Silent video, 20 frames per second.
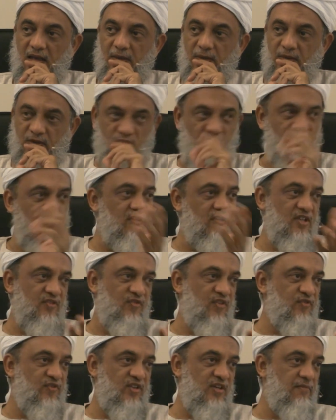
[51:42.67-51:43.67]
Because you're giving the
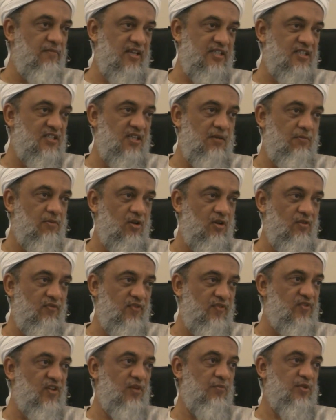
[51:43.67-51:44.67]
15 magic number, no?
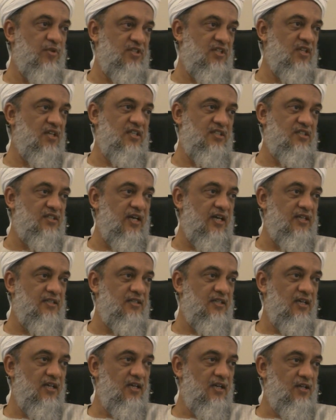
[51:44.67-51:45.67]
15% is
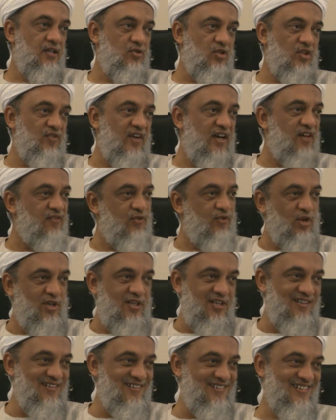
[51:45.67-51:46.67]
jais. So if I have
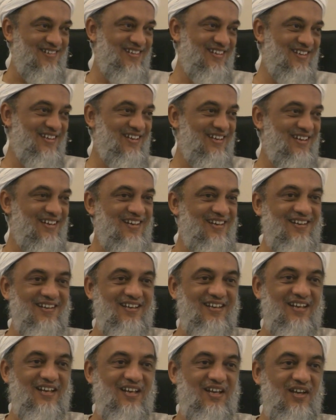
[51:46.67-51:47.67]
14, huh?
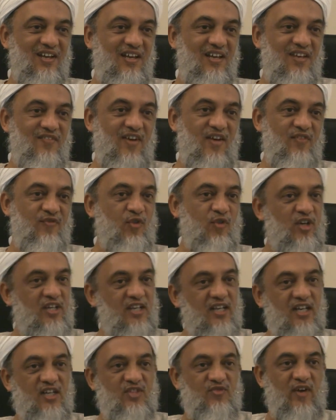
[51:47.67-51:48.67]
if I have
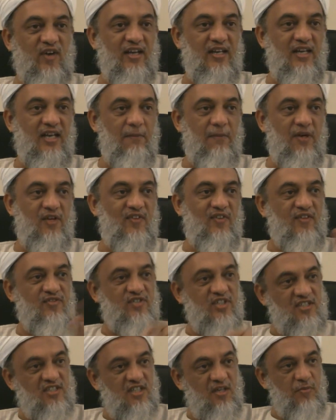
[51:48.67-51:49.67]
14, it's fine. But if I
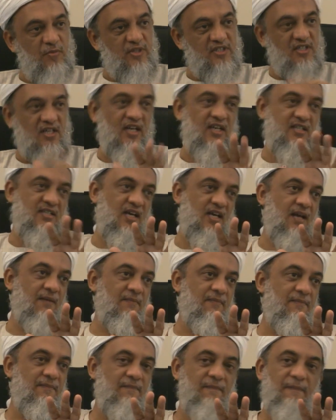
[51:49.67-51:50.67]
have 16%, it is haram.